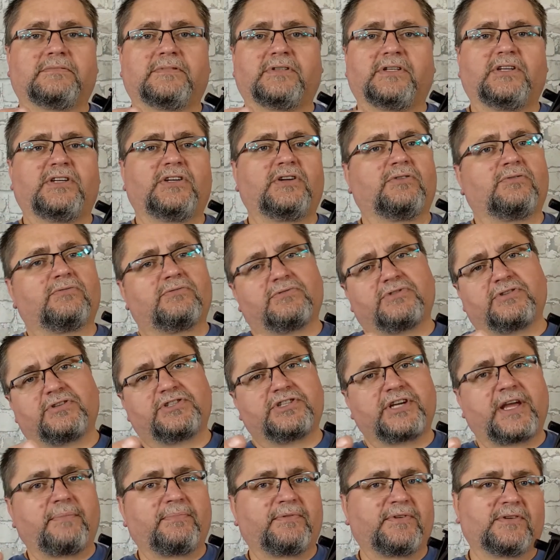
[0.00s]
you know
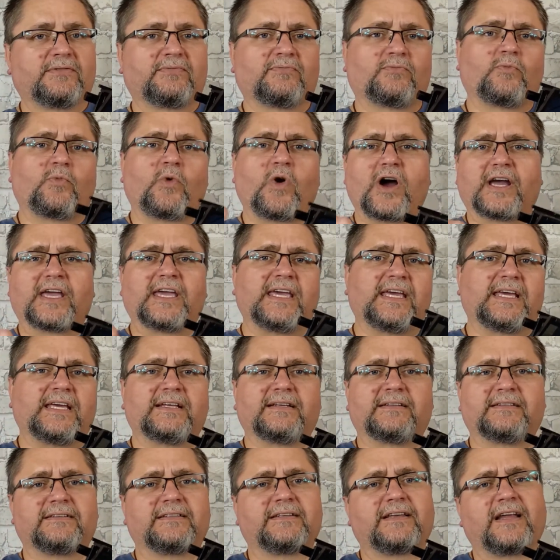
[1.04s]
shaped wonky
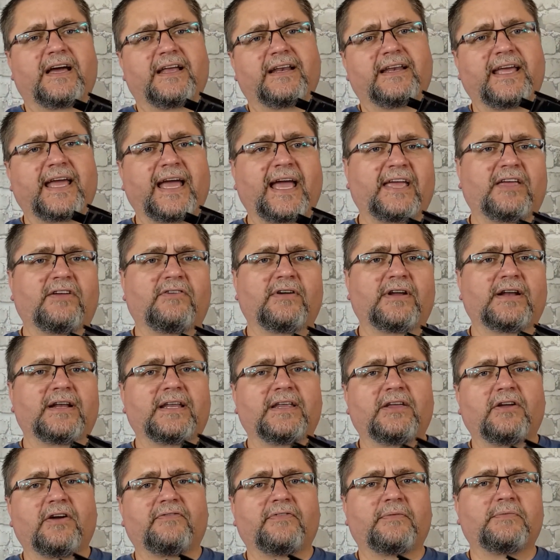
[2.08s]
and not accurate
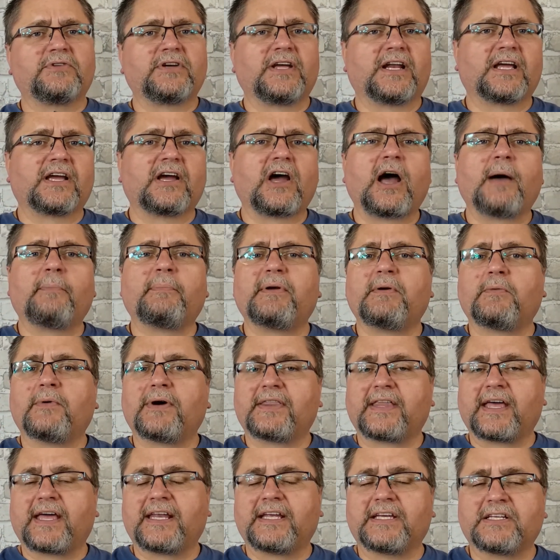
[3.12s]
you know if i'm trying to copy
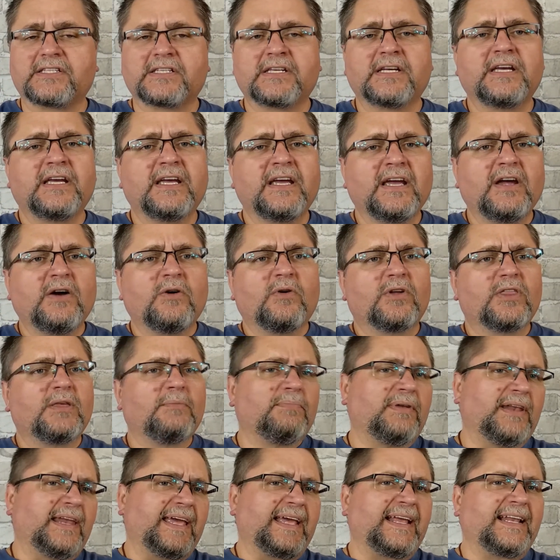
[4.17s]
one that is or the
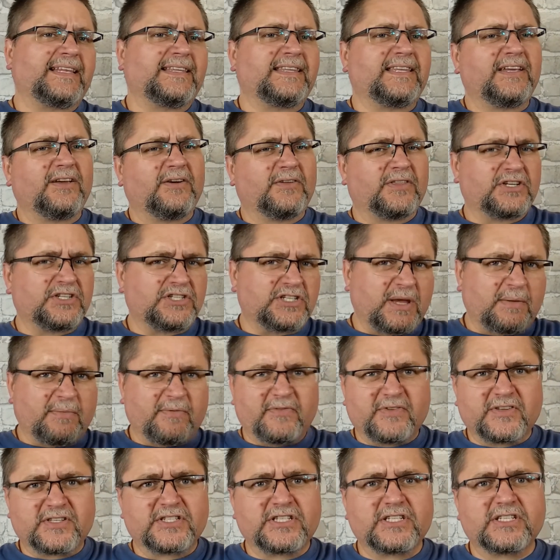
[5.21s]
blade you know the shape
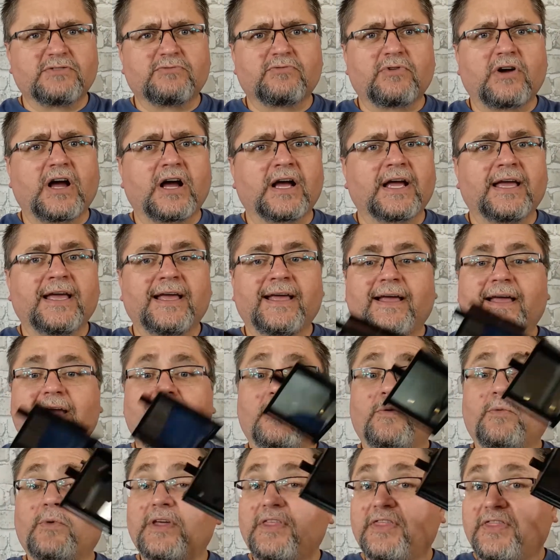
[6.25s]
of it's just wrong
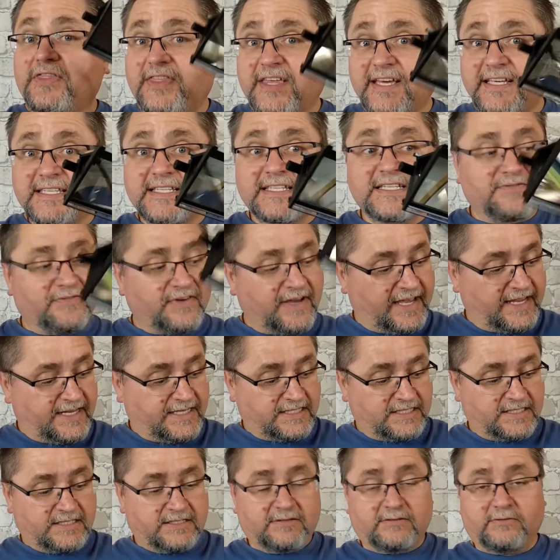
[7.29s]
with this
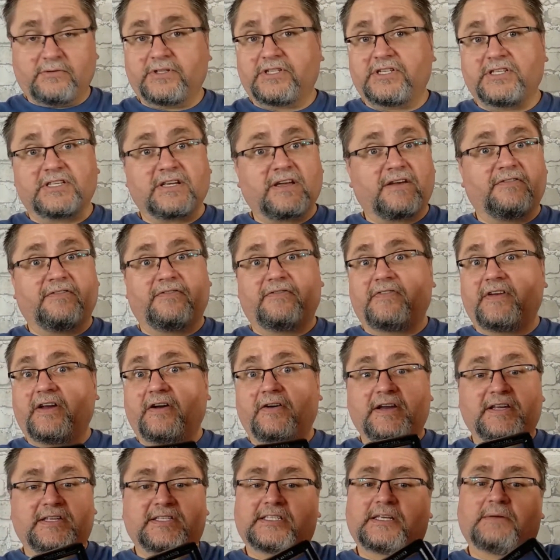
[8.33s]
device which is a
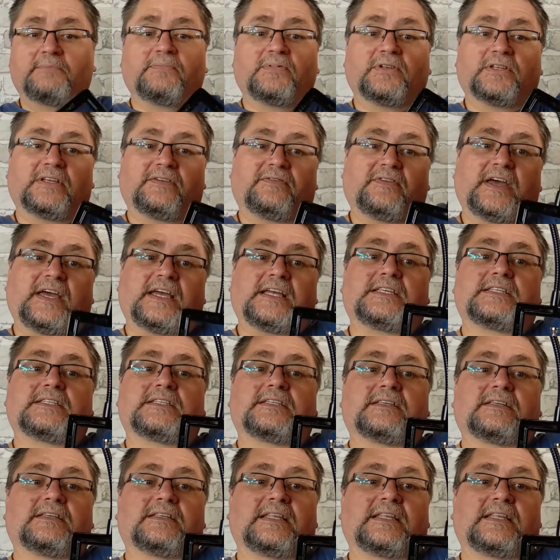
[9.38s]
very simple device